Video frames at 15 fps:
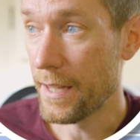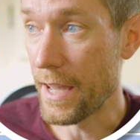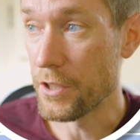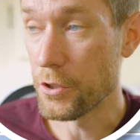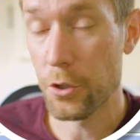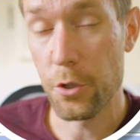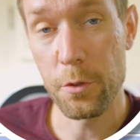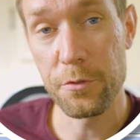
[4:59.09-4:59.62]

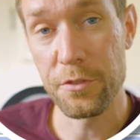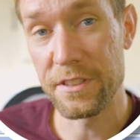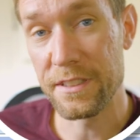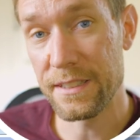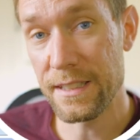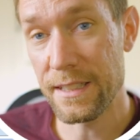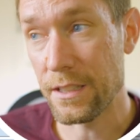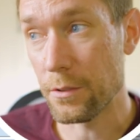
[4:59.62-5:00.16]
and you're going to
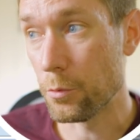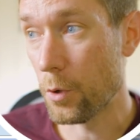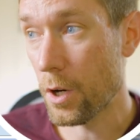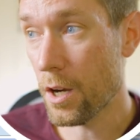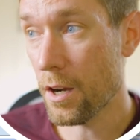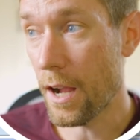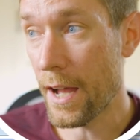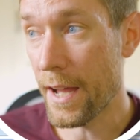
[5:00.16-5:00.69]
see
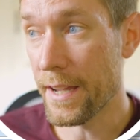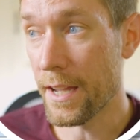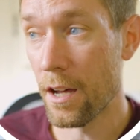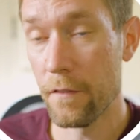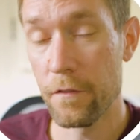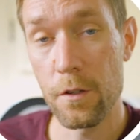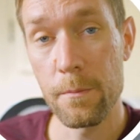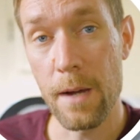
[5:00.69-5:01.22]
where I
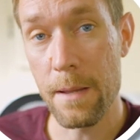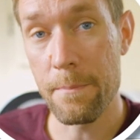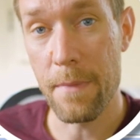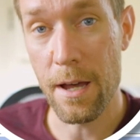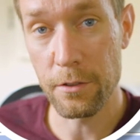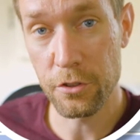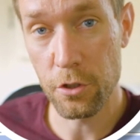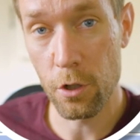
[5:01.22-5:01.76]
hover my
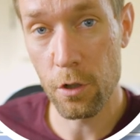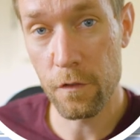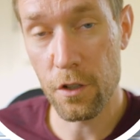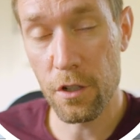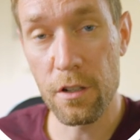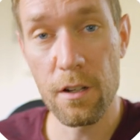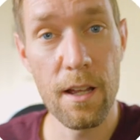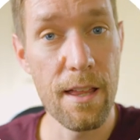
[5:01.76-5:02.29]
mouse
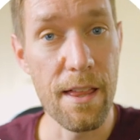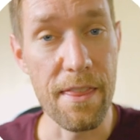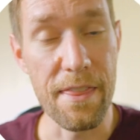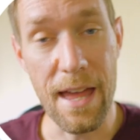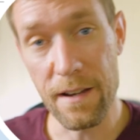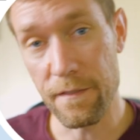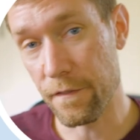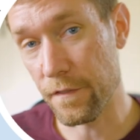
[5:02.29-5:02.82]
over,
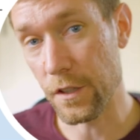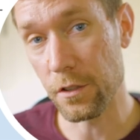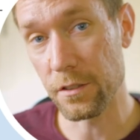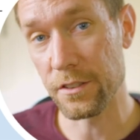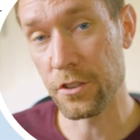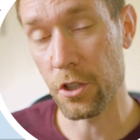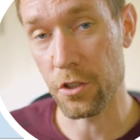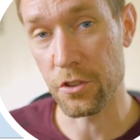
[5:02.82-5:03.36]
that
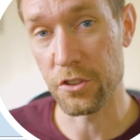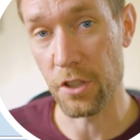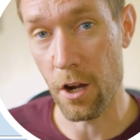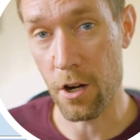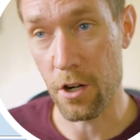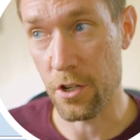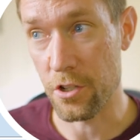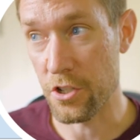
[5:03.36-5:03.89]
field turns
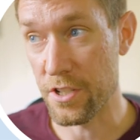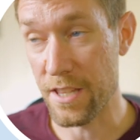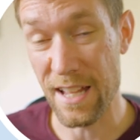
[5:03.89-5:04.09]
orange.